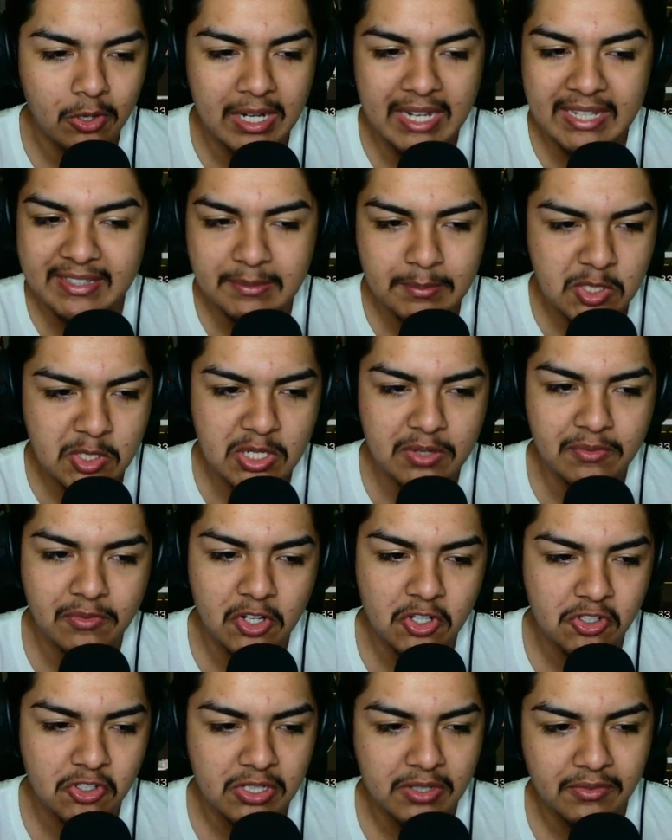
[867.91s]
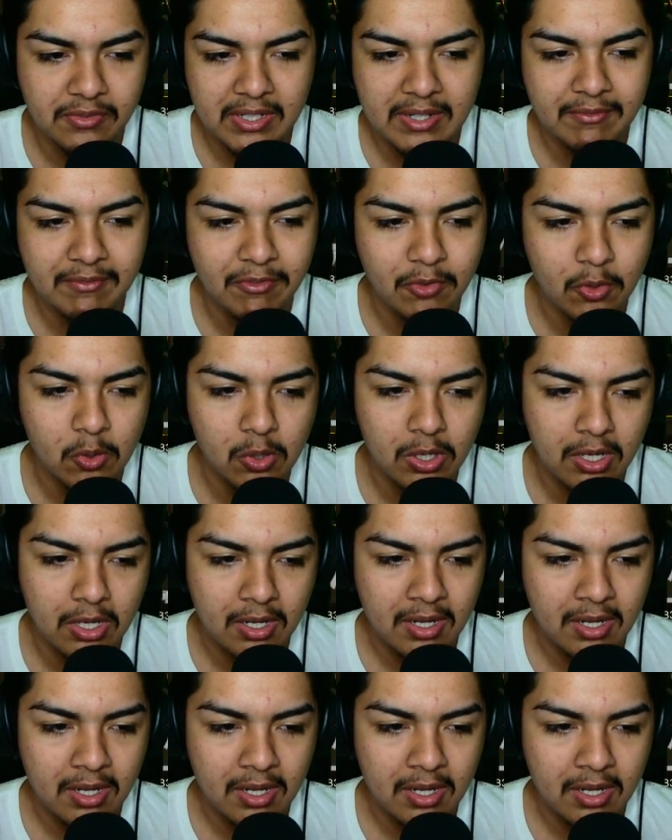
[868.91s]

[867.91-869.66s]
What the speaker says: SMG version of an M4,